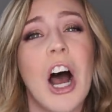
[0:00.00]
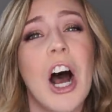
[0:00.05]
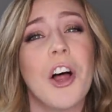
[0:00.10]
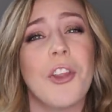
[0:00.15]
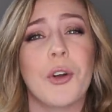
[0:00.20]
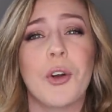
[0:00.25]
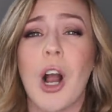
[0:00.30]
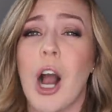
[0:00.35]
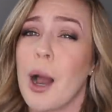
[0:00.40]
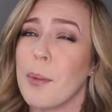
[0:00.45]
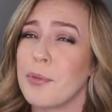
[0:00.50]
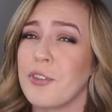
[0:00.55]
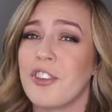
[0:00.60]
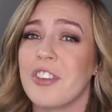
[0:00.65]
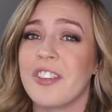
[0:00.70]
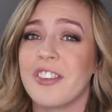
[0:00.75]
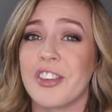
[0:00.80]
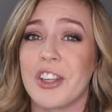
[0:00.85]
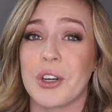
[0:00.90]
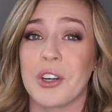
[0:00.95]
other
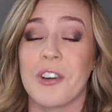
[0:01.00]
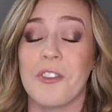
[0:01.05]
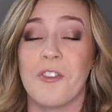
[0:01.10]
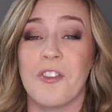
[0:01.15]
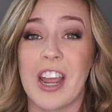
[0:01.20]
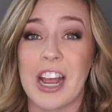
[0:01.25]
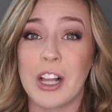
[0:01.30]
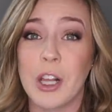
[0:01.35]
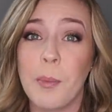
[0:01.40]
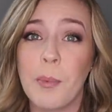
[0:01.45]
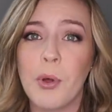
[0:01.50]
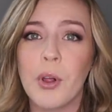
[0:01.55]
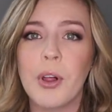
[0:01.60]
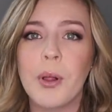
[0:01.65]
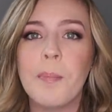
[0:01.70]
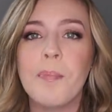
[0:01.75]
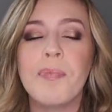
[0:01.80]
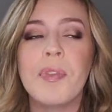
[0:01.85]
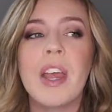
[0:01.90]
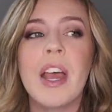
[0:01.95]
options that are
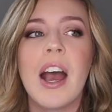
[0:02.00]
available,